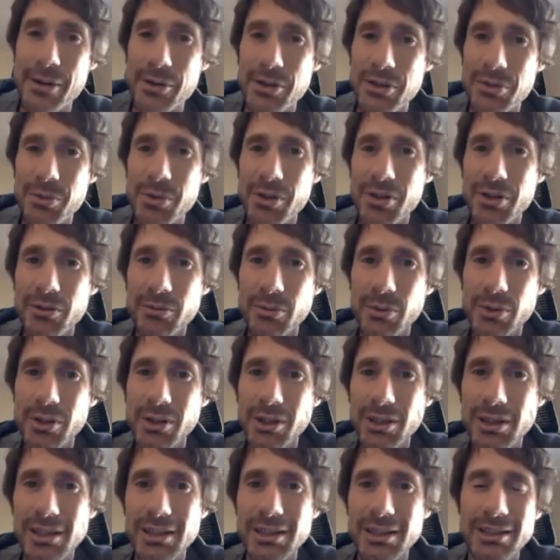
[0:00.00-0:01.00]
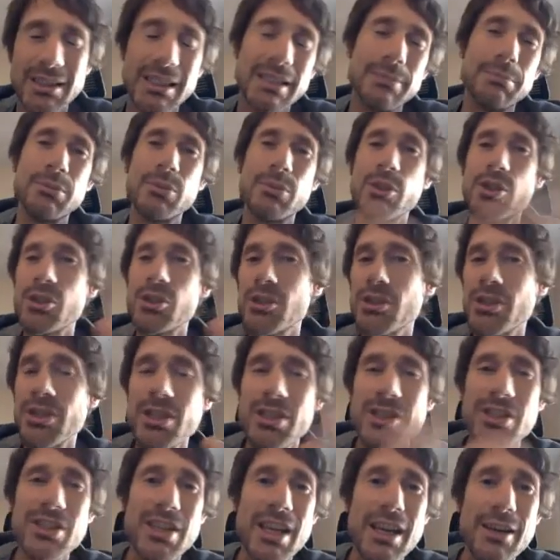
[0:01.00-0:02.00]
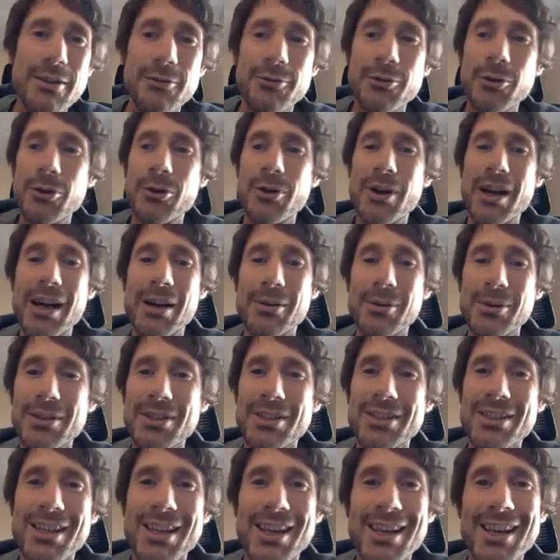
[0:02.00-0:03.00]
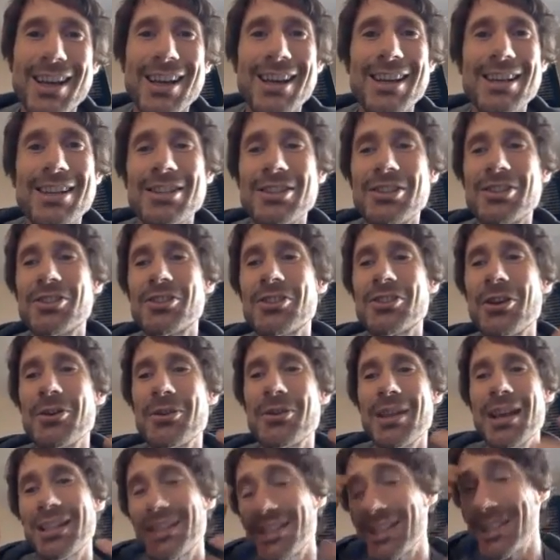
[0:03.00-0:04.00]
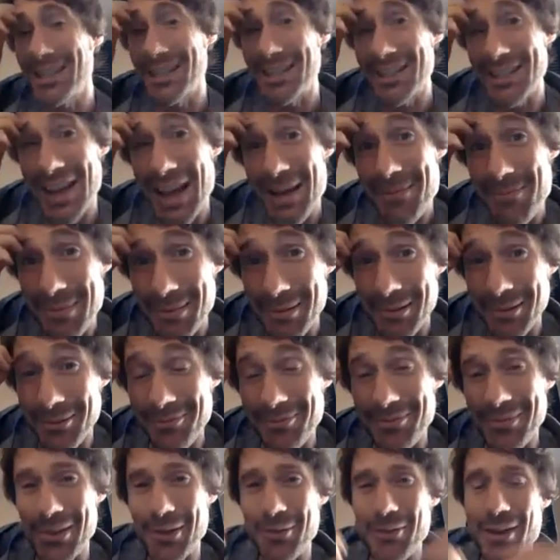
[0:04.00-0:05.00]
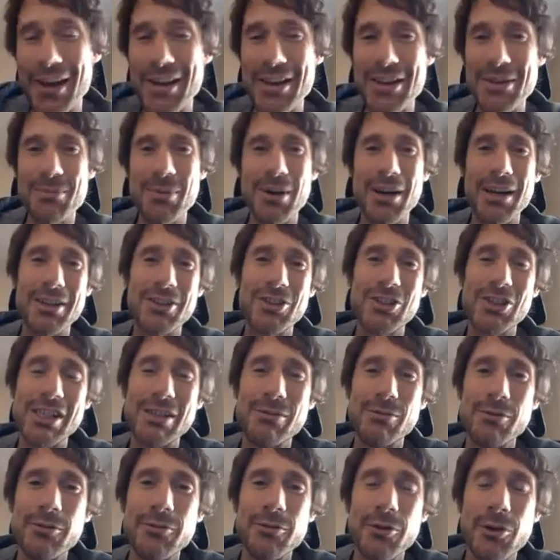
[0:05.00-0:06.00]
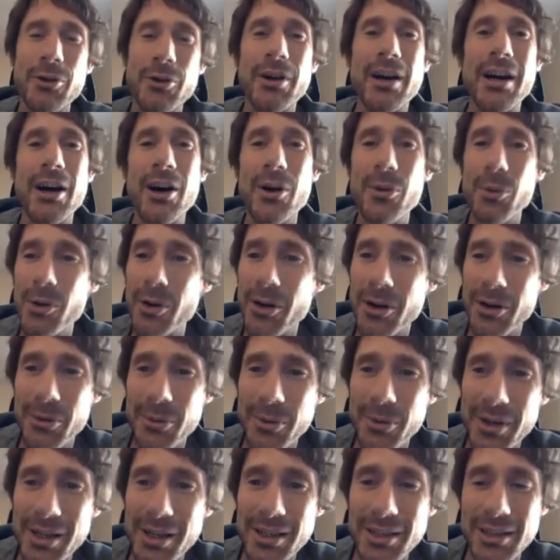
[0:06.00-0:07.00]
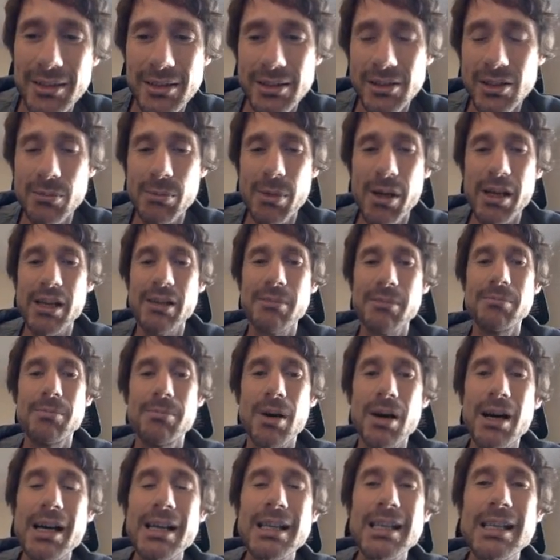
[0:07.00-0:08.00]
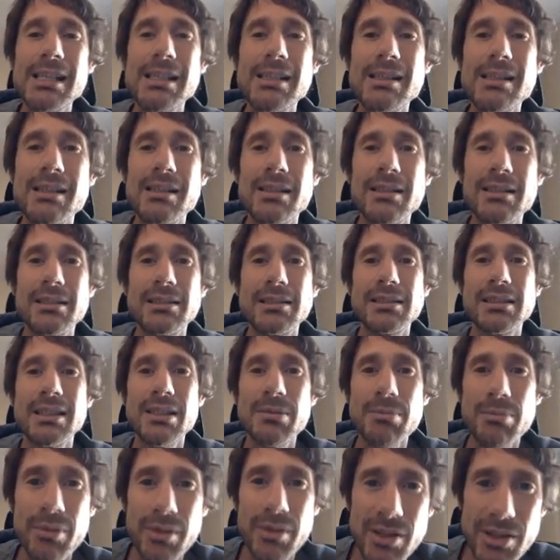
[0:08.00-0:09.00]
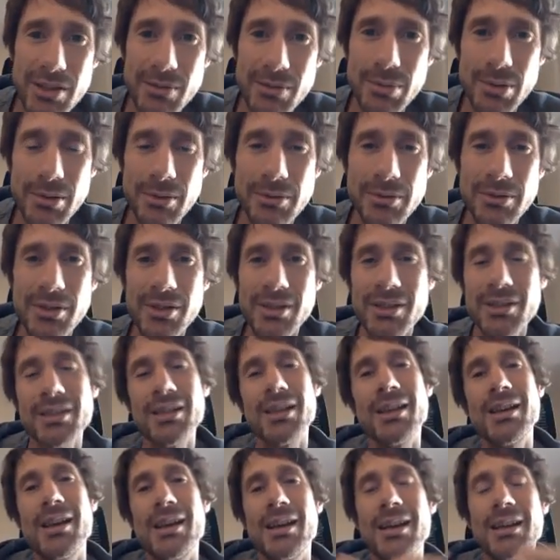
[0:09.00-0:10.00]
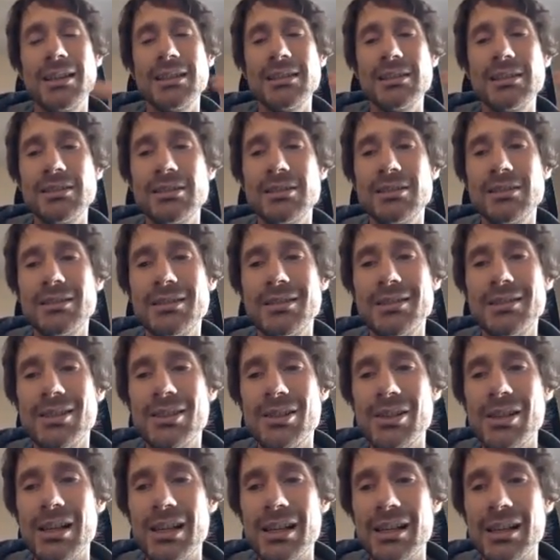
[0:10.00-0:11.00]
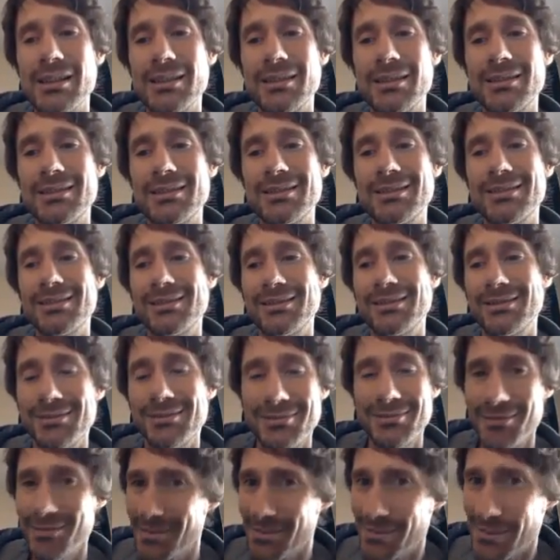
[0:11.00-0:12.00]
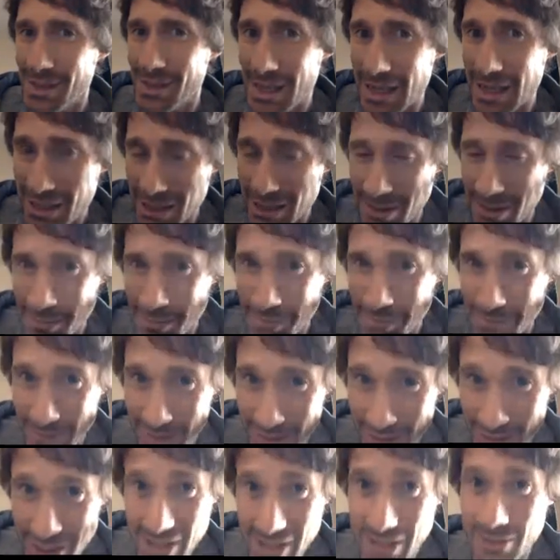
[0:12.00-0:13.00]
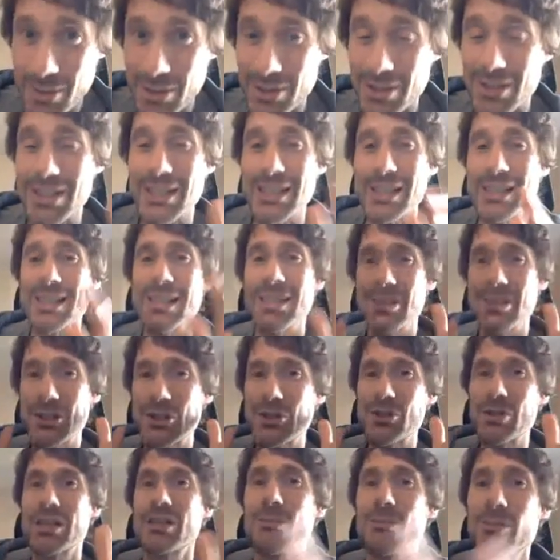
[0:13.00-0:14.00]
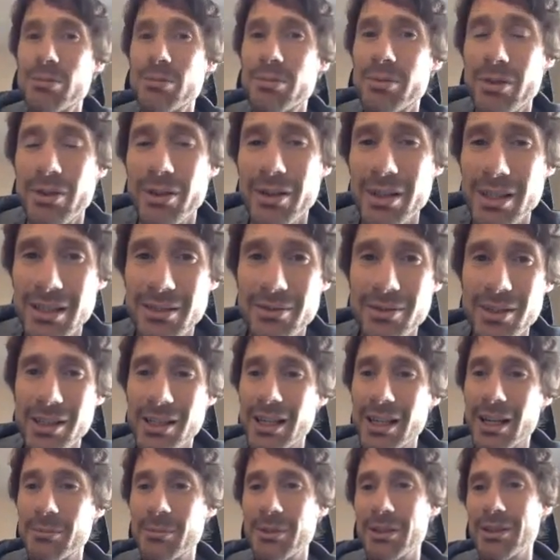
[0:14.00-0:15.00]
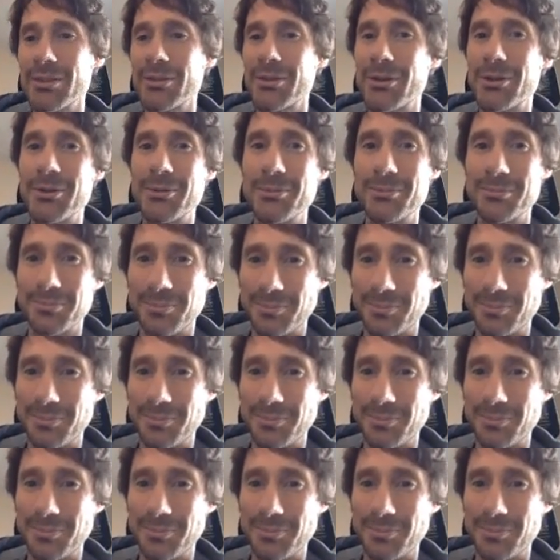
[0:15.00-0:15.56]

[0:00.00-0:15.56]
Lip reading: hours worth of work and reduce it to, say, 4 hours. So that's an example of how you might achieve a 4-hour work week. So by combining these principles, you're going to get some seriously incredible productivity coming through.